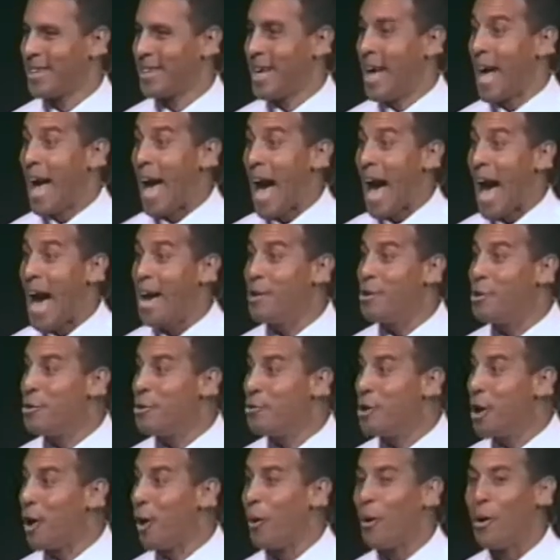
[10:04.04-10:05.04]
How do you
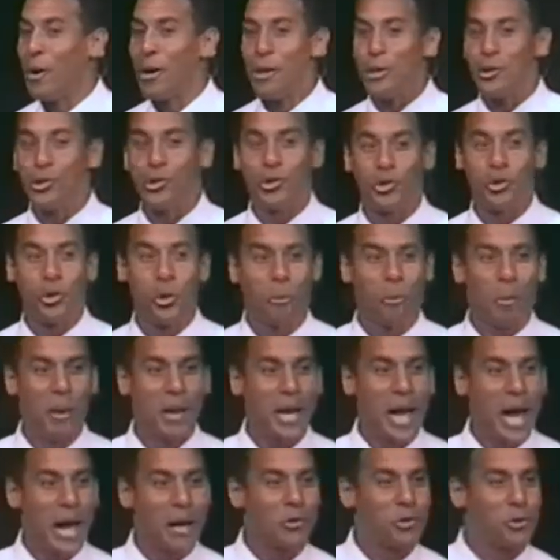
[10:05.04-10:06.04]
know
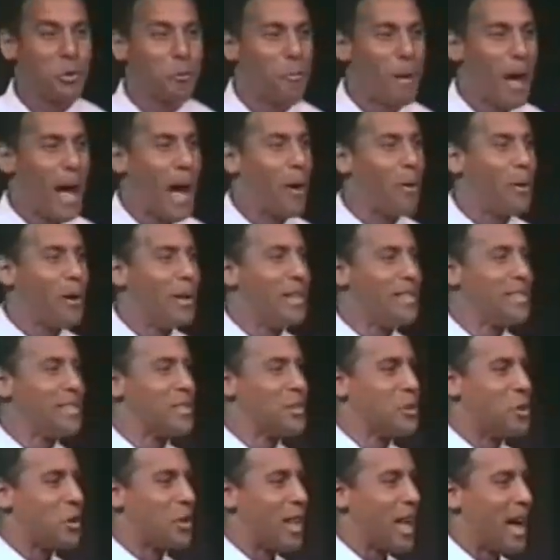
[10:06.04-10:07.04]
supernatural power is
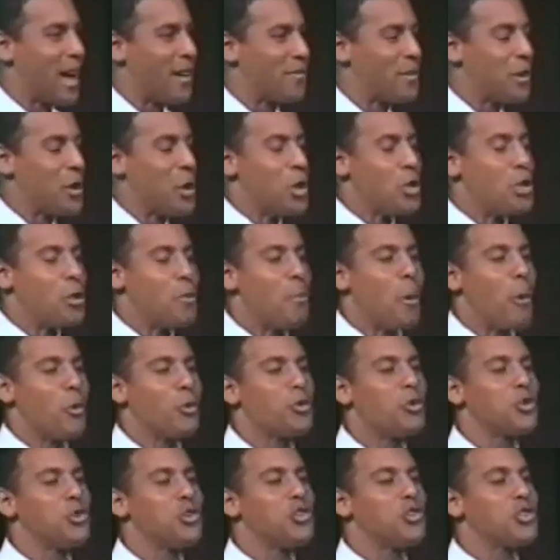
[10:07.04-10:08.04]
in your life? The
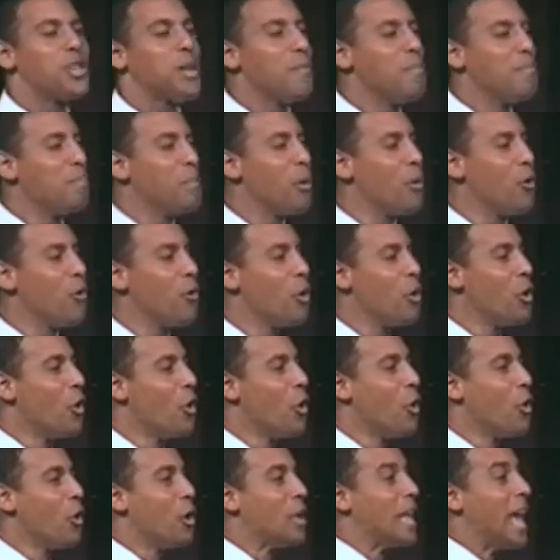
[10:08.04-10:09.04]
most simple
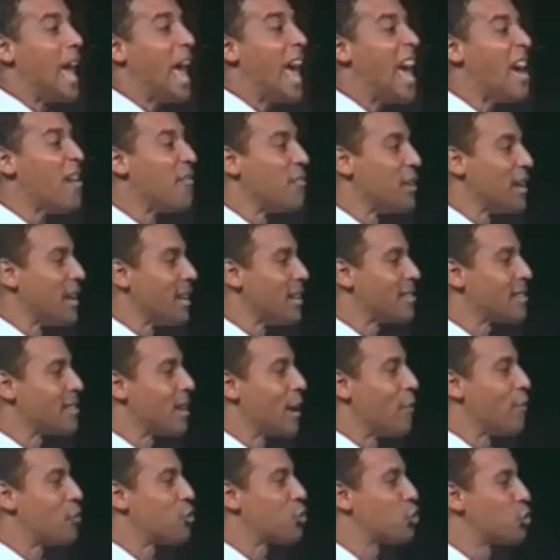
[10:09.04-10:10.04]
evidence
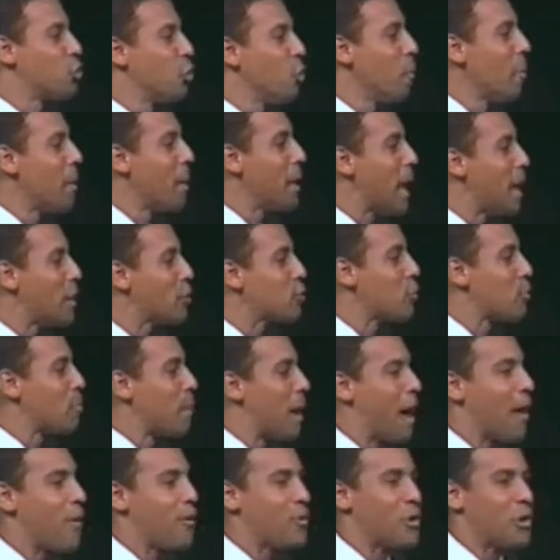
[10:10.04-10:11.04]
of supernatural
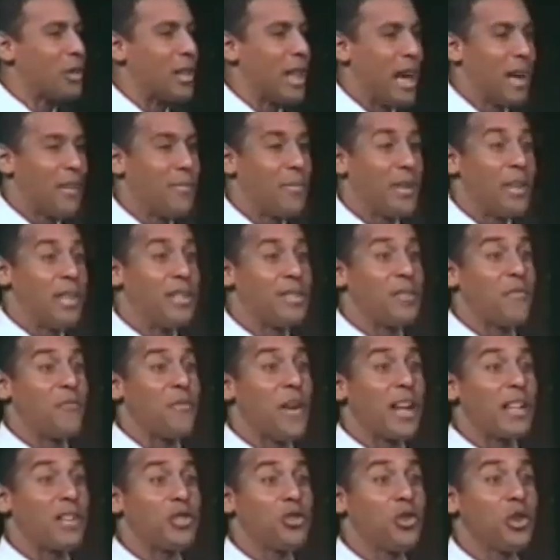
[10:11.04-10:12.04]
power in your life is the
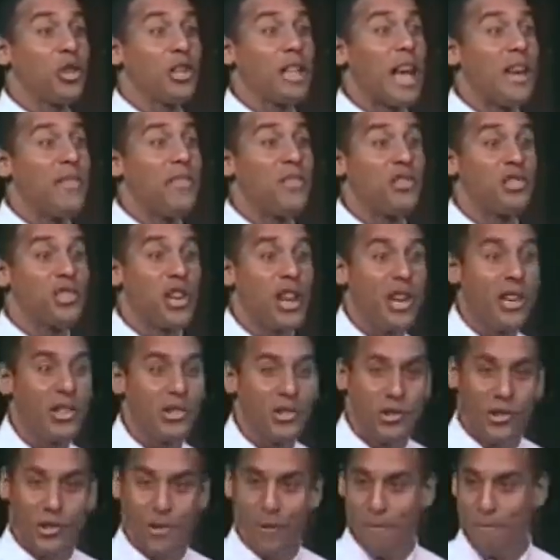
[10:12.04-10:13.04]
fact that your life has
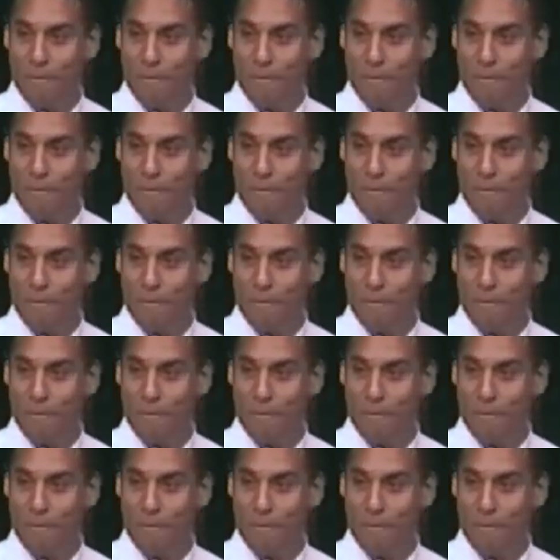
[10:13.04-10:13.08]
changed.